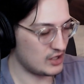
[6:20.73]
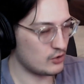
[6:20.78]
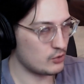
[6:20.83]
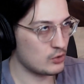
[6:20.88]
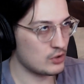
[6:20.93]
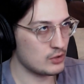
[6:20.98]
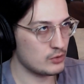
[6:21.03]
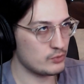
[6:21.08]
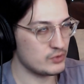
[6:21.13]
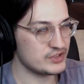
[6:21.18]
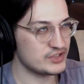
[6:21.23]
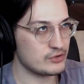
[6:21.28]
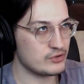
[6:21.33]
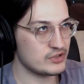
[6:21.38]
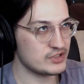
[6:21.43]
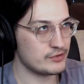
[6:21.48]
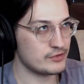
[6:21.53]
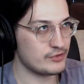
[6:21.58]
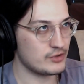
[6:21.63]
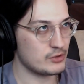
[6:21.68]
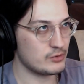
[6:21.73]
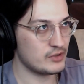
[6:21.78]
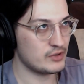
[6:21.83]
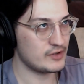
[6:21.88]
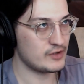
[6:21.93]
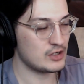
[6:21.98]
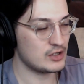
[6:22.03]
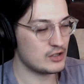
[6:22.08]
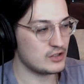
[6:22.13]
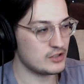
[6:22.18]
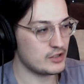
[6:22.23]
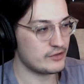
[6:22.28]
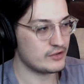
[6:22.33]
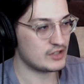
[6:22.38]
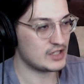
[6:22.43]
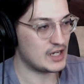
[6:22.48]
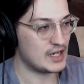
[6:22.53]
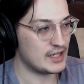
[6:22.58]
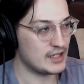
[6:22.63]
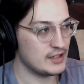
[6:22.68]
or was it Christopher Rivera or another
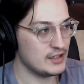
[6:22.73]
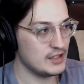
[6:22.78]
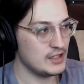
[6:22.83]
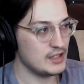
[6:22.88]
guy,